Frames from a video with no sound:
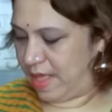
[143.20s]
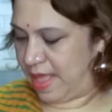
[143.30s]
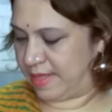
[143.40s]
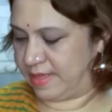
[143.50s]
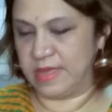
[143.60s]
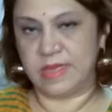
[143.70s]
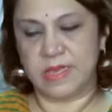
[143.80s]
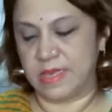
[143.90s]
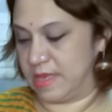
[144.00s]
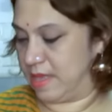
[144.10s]
And this
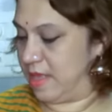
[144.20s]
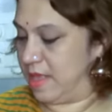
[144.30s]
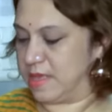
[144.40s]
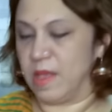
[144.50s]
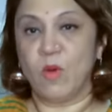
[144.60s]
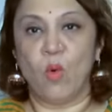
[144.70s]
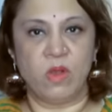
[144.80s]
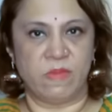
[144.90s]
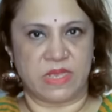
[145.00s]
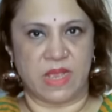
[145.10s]
is some
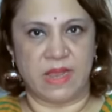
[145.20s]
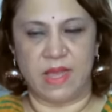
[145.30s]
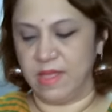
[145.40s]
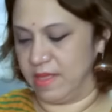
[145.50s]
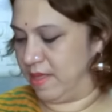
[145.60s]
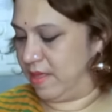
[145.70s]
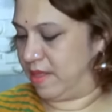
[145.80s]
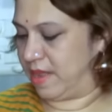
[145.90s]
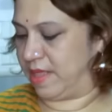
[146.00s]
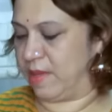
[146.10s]
whole masala,
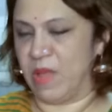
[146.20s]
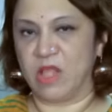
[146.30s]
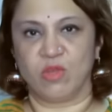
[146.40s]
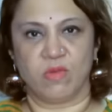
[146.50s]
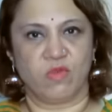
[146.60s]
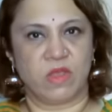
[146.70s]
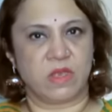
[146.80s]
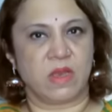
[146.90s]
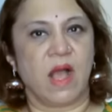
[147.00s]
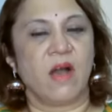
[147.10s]
nothing much,
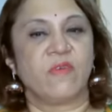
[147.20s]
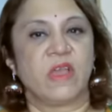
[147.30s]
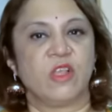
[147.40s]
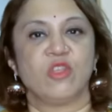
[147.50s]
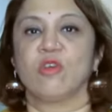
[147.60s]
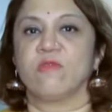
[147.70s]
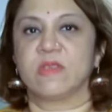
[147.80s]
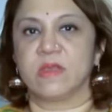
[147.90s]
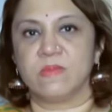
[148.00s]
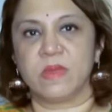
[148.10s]
just half an inch of
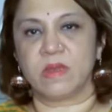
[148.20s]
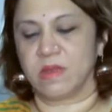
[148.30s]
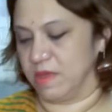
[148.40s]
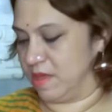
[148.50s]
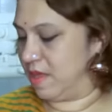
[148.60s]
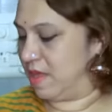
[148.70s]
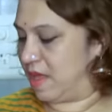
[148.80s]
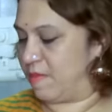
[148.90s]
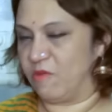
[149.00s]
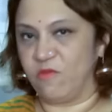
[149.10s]
cinnamon,
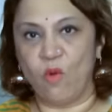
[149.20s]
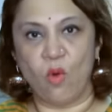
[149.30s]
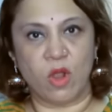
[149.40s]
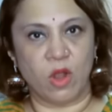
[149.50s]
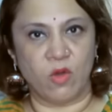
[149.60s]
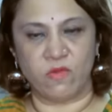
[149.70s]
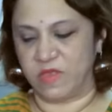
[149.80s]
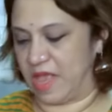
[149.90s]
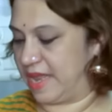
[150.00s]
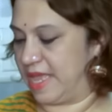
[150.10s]
about four
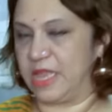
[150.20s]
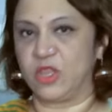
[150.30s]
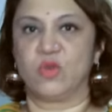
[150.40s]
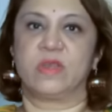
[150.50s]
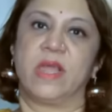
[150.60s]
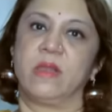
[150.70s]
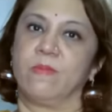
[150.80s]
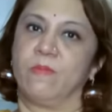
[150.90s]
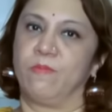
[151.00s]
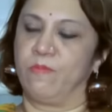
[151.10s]
cloves and eight to ten
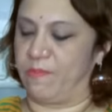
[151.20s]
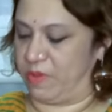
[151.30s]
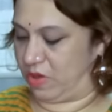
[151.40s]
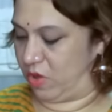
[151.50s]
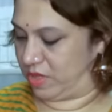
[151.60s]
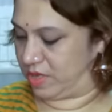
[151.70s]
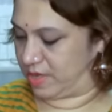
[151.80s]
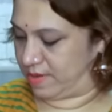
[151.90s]
peppercorns.